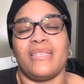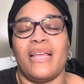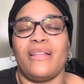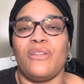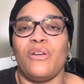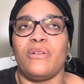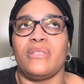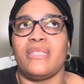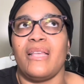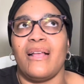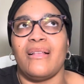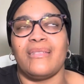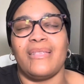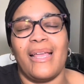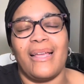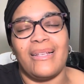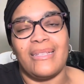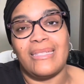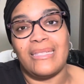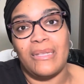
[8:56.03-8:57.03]
I know it sounds
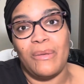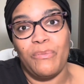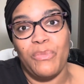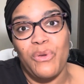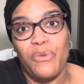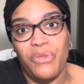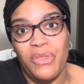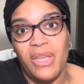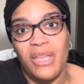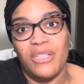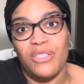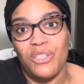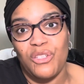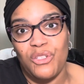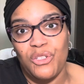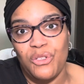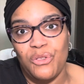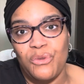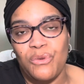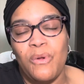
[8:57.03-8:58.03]
like a simple thing to
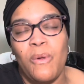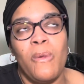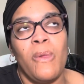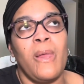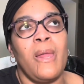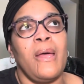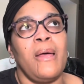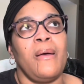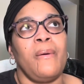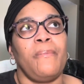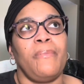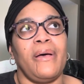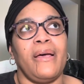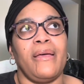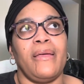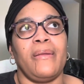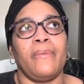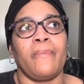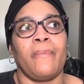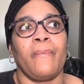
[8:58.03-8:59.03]
do,
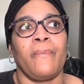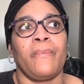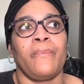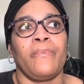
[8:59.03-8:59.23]
but